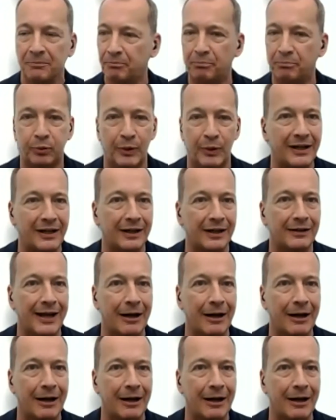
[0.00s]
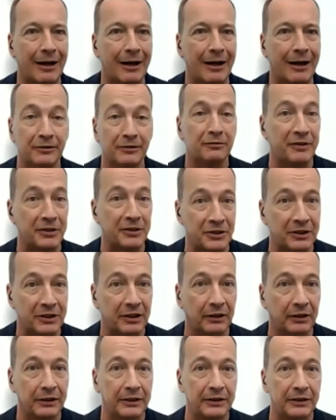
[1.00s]
breaking down barriers
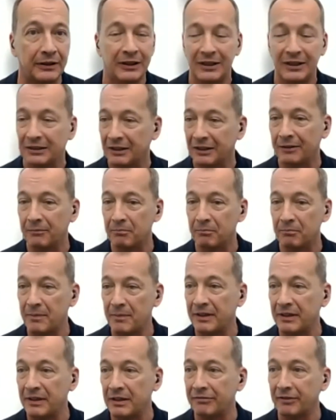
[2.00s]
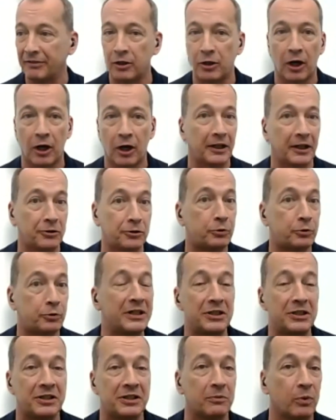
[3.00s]
physically, maybe even cutting
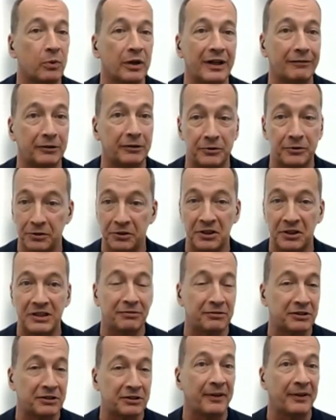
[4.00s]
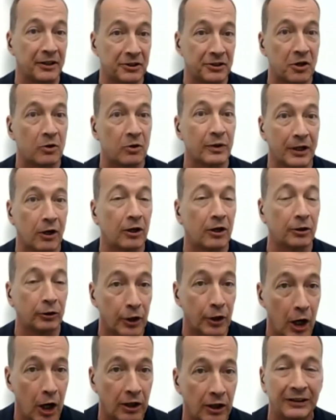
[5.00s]
trees and whatever to see if something is going on or
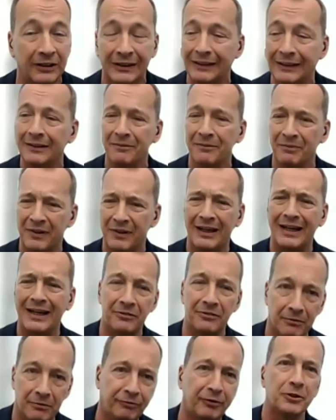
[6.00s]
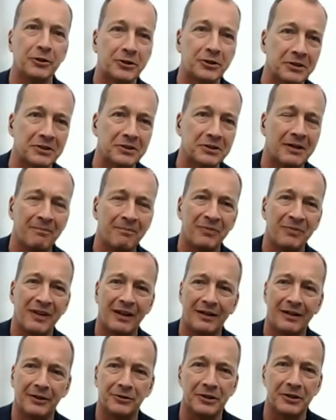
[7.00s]
not, versus
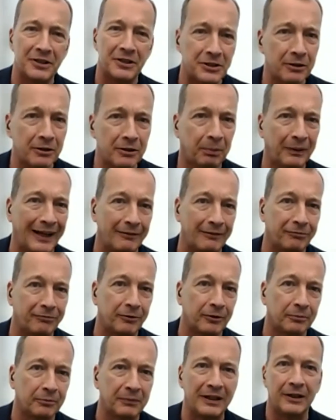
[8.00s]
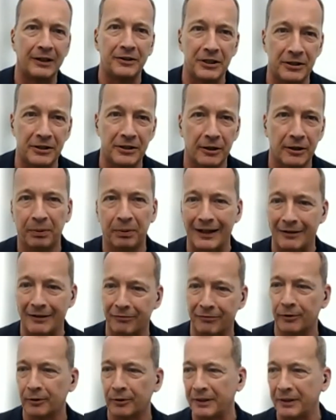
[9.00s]
the digital platform. In a digital
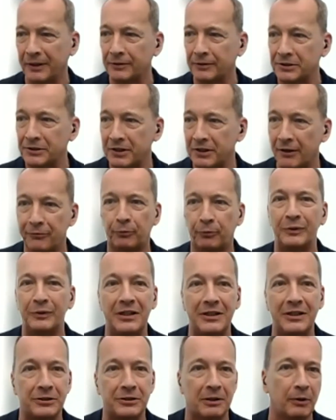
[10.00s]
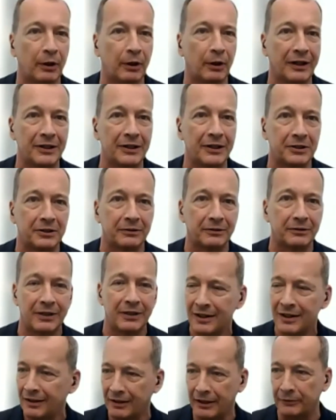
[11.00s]
platform, there is 3D simulation,
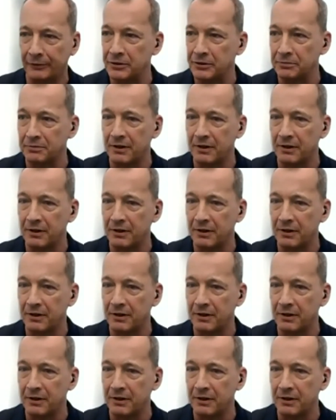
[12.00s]
there is